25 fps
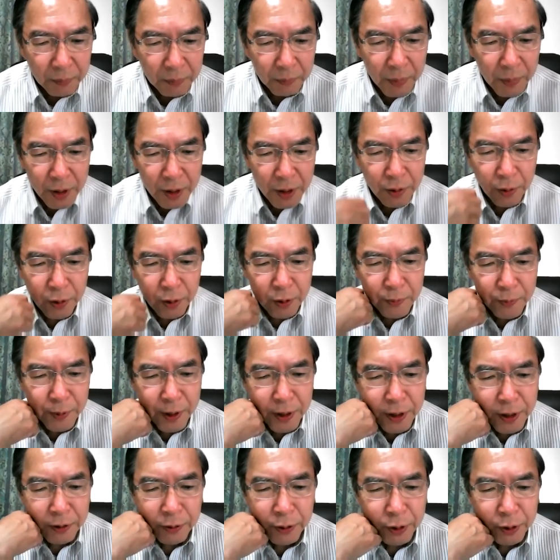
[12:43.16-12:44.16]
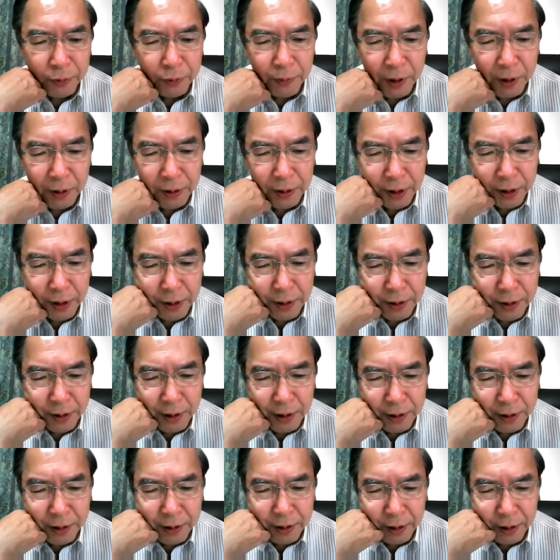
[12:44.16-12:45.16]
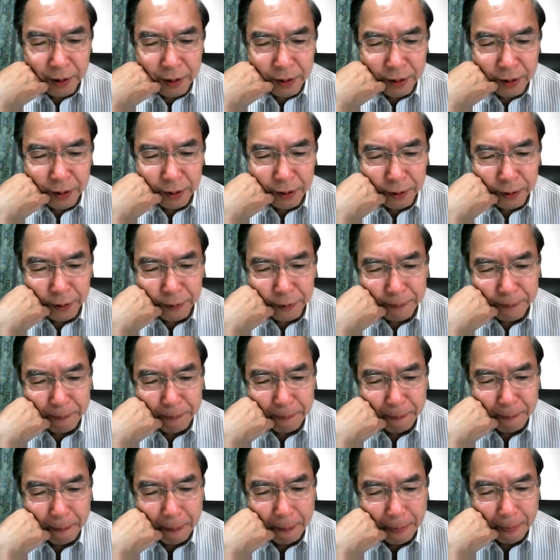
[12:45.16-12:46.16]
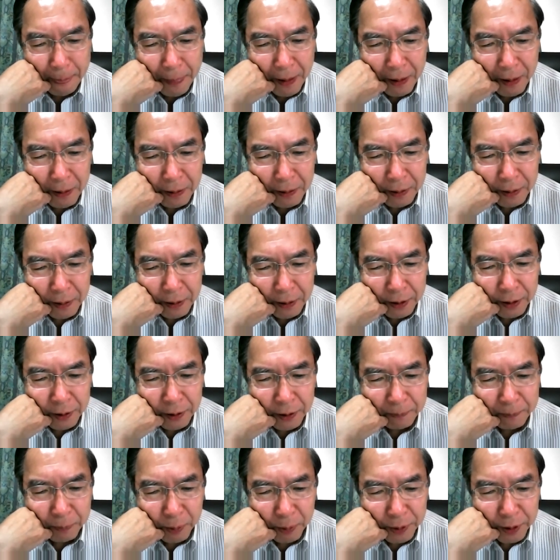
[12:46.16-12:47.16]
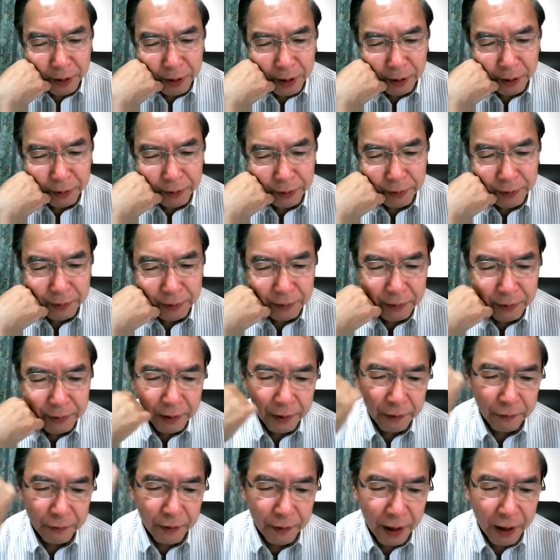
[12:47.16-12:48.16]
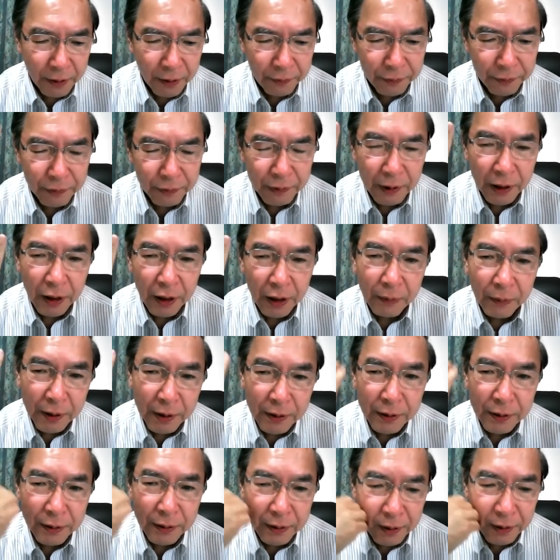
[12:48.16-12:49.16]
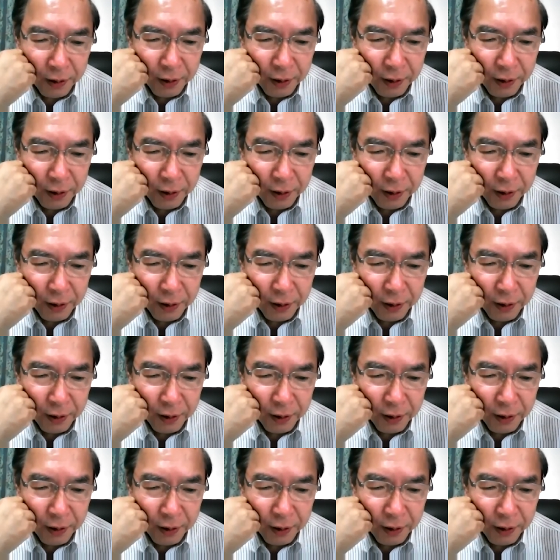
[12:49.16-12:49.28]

Maslow's basic human needs, such as he pointed out 5 elements.